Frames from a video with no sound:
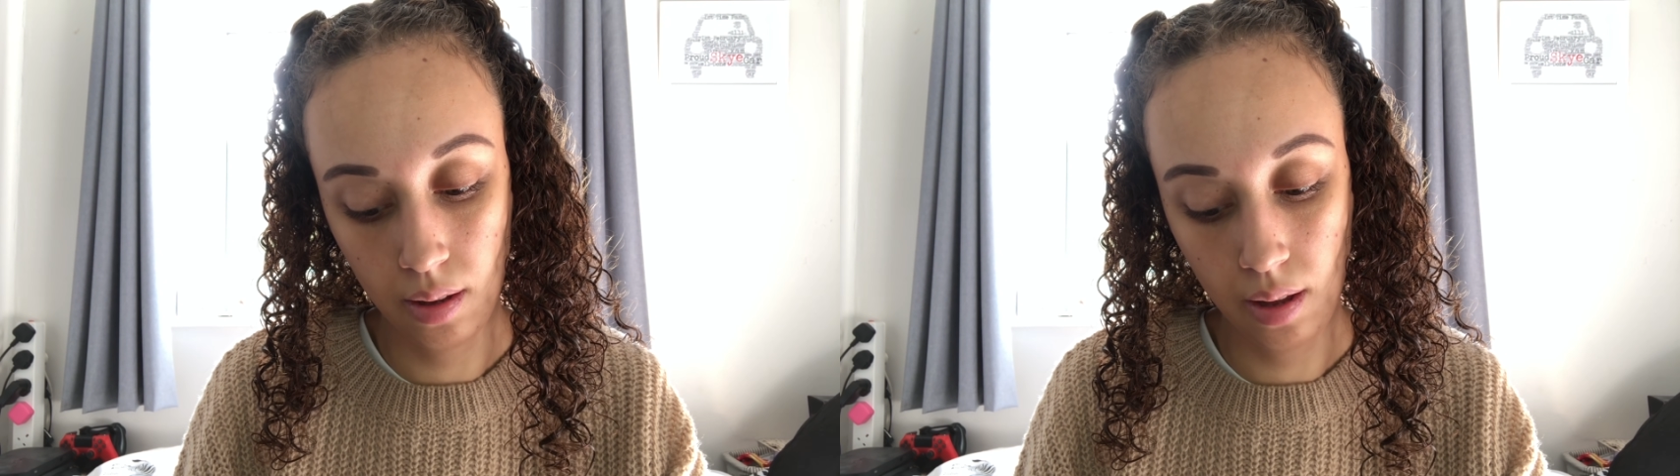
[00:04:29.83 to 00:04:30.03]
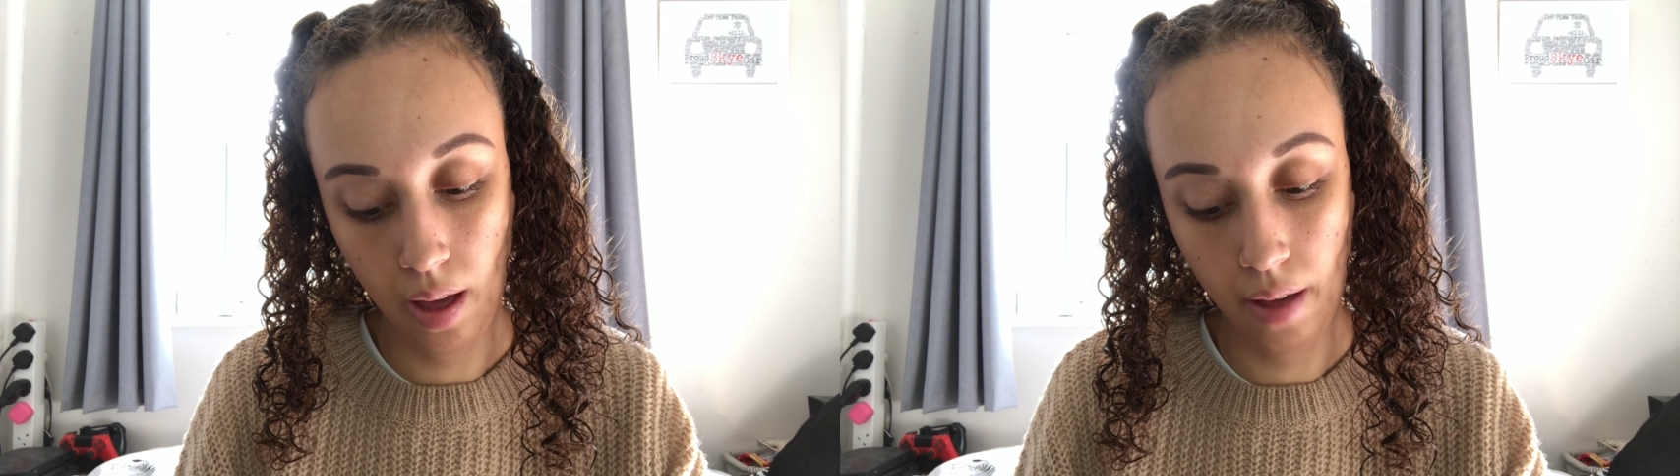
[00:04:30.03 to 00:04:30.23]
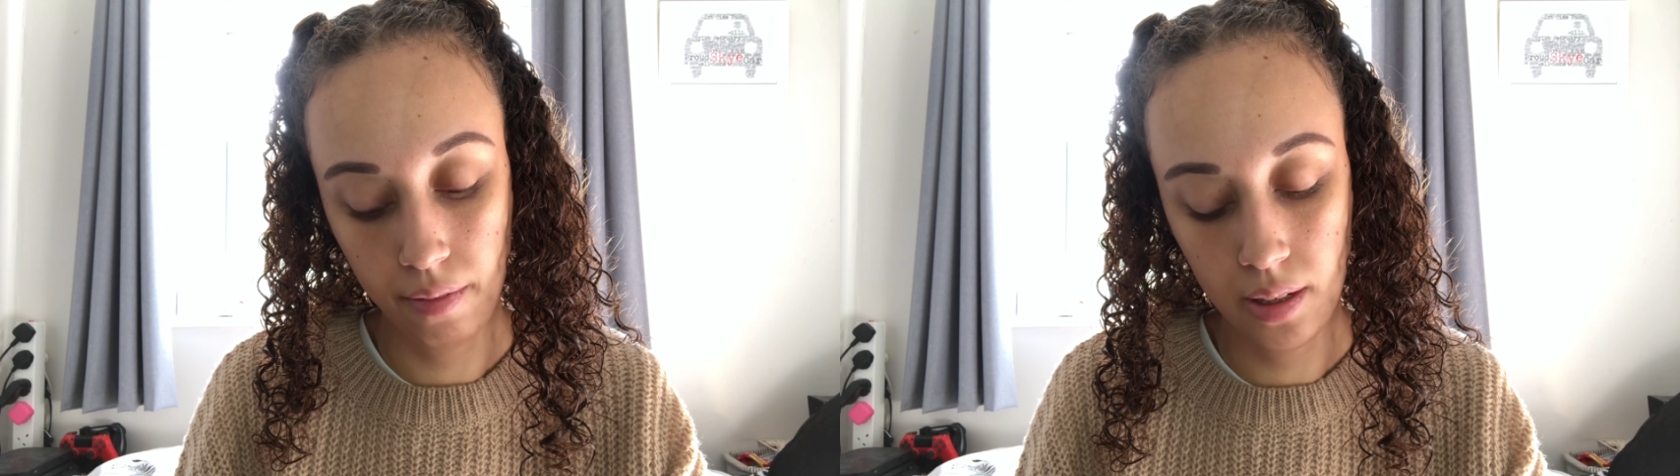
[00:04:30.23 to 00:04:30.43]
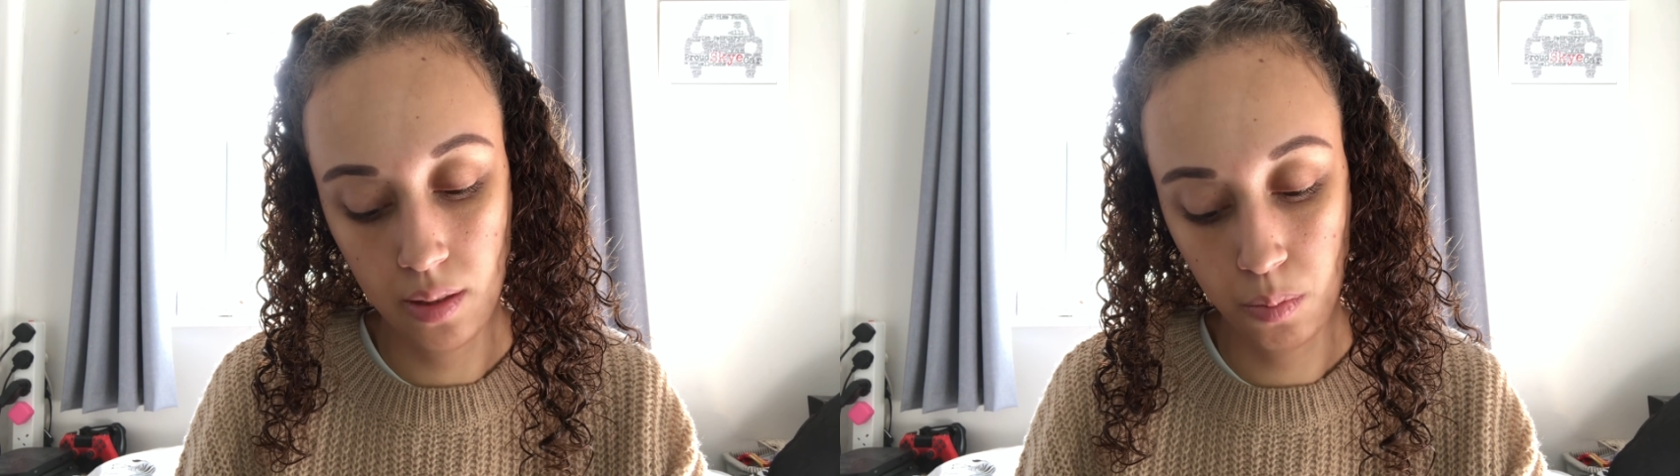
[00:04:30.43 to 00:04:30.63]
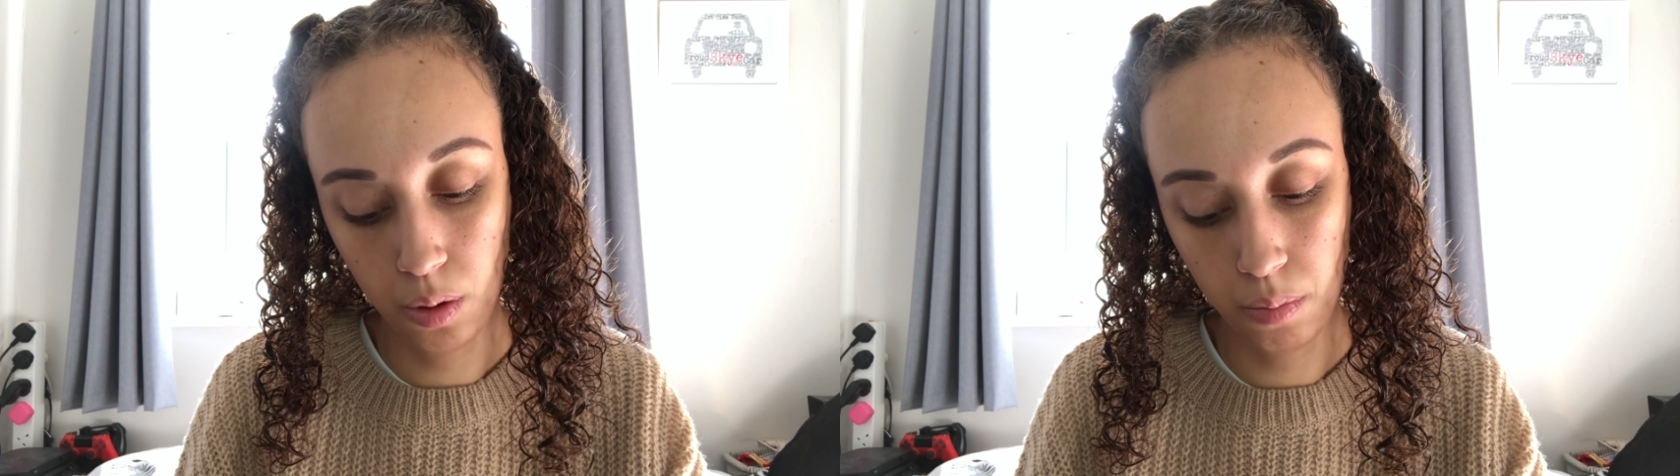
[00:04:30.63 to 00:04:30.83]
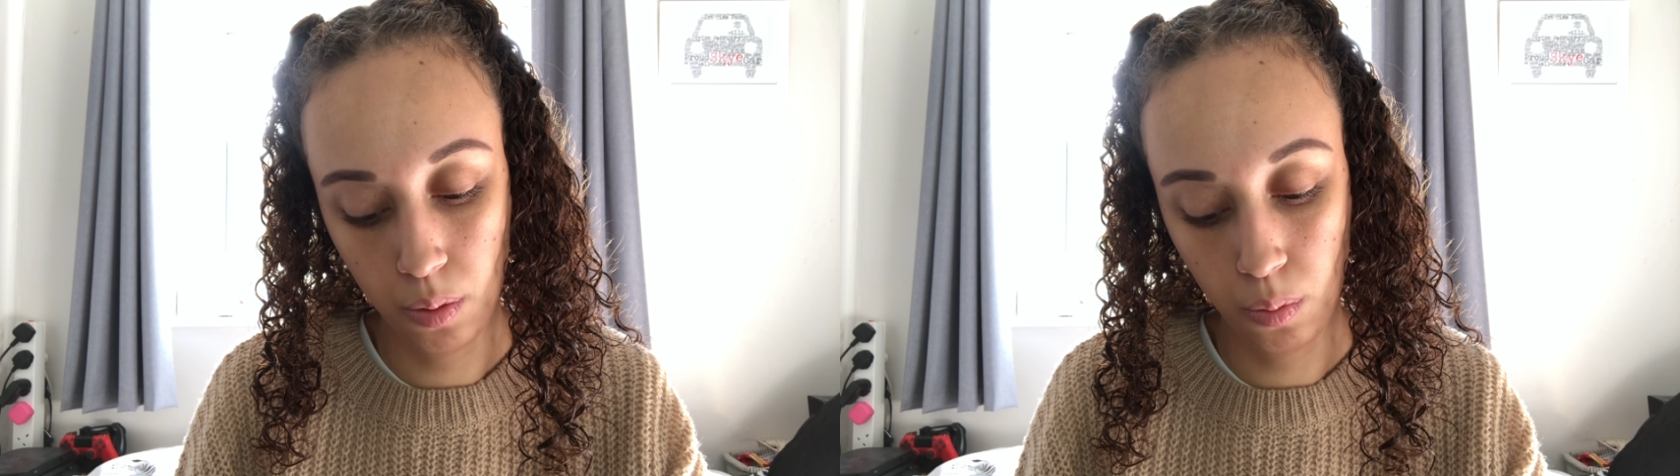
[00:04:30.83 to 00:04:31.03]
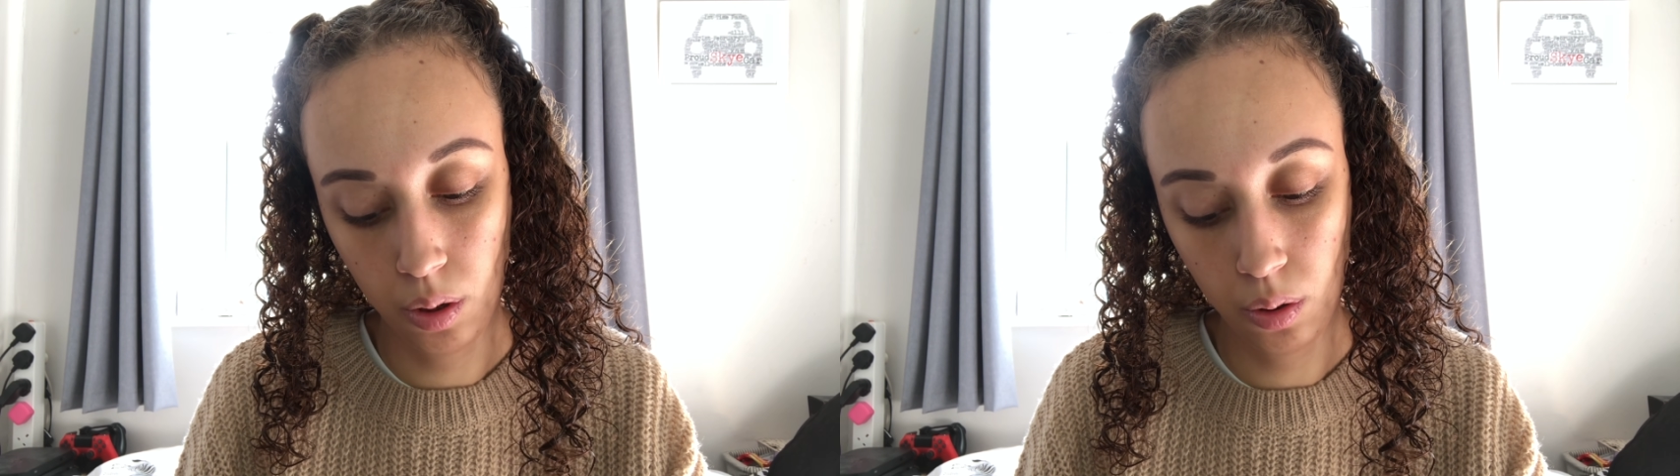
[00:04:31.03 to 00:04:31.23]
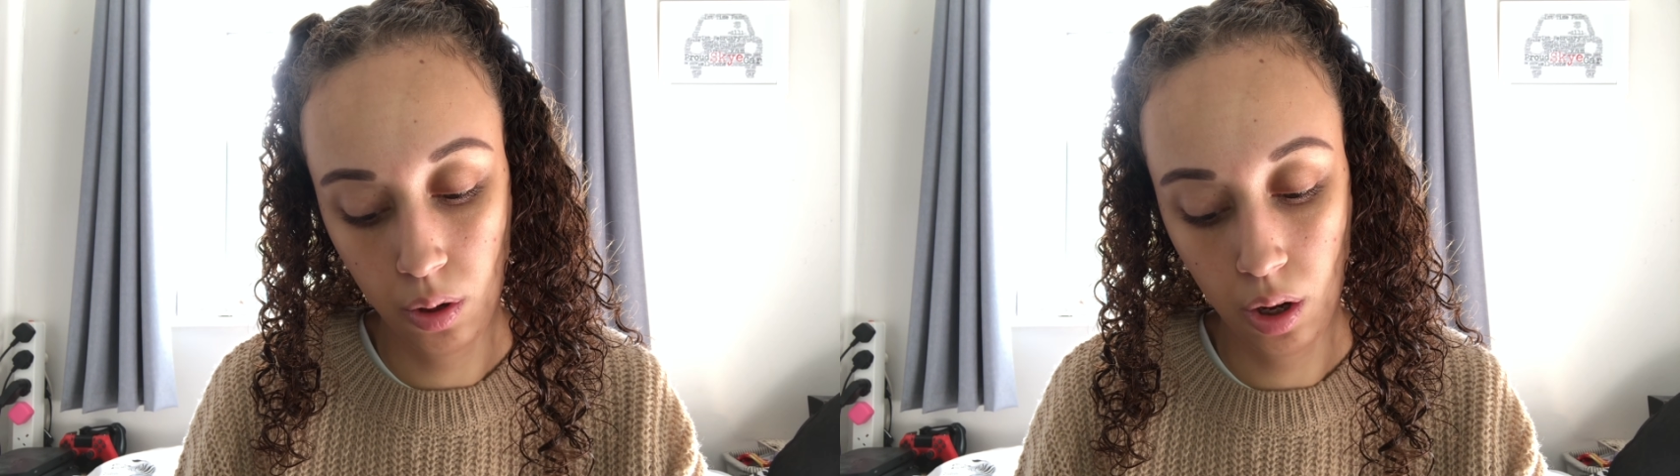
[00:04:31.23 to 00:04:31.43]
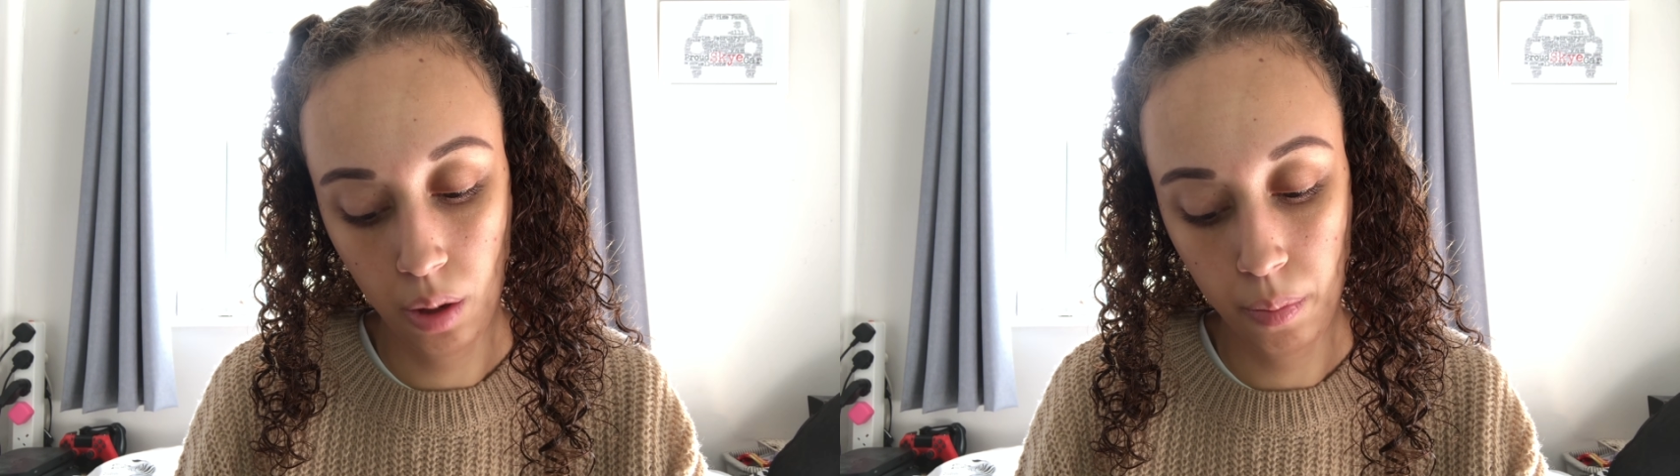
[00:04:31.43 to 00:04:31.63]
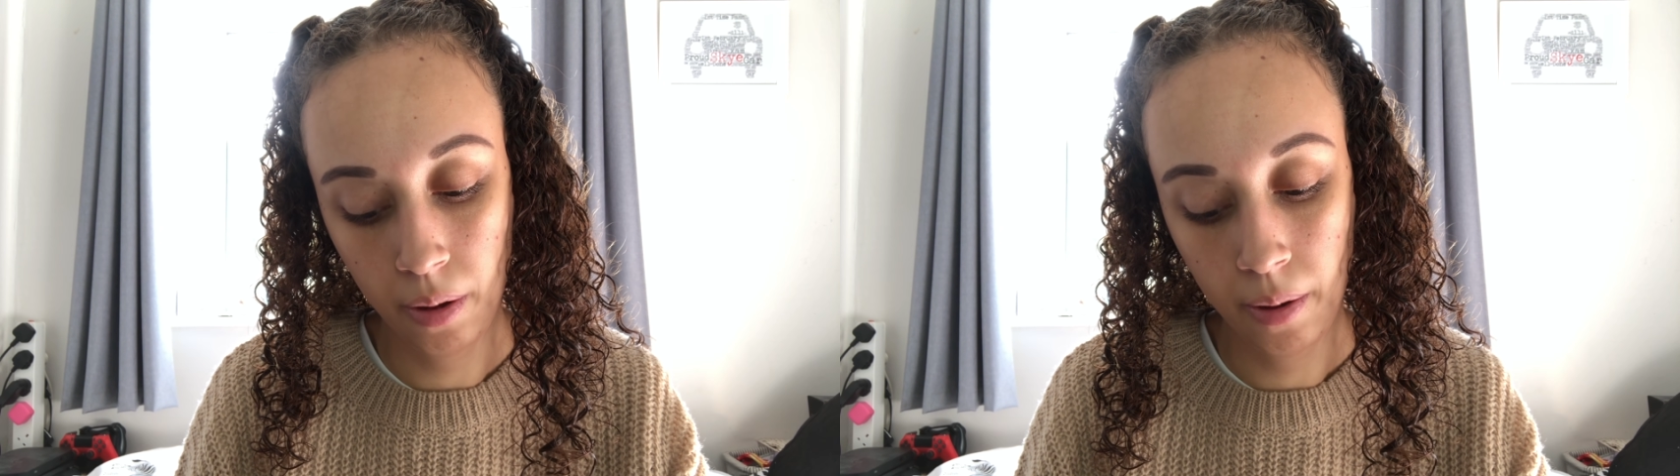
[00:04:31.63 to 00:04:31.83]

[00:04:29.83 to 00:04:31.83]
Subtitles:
Evelyn's mum woke up